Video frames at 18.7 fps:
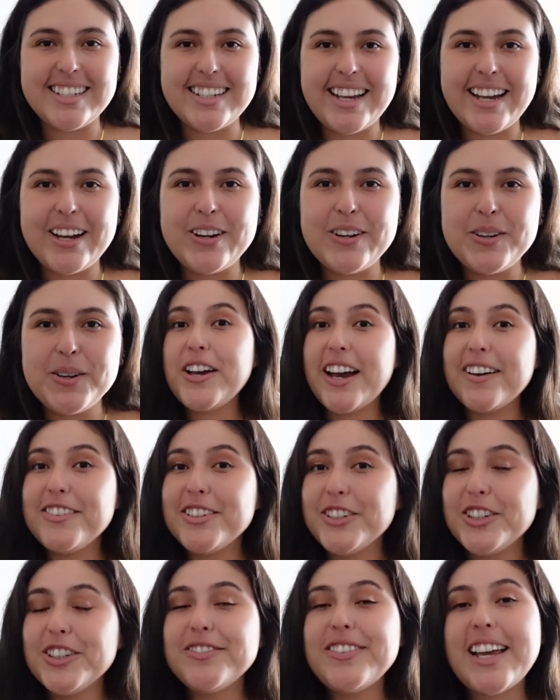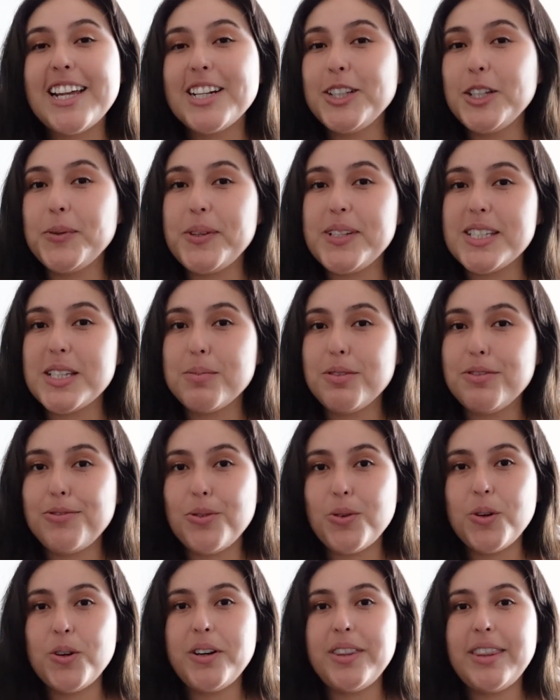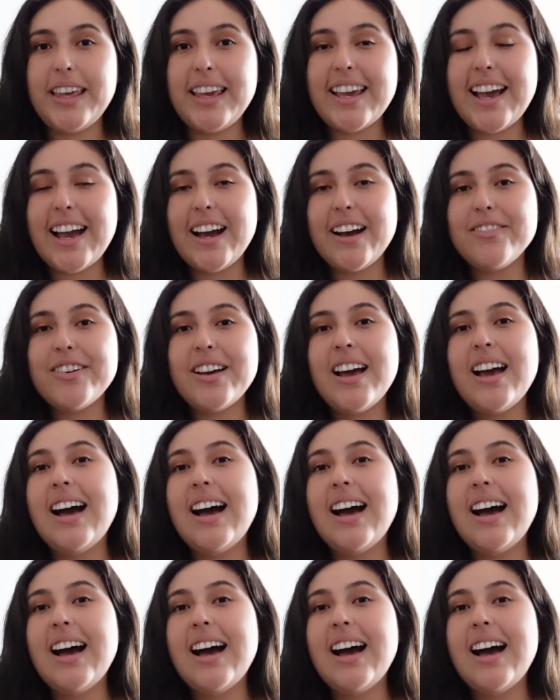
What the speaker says: now. If you haven't heard of Ana Luisa before, they have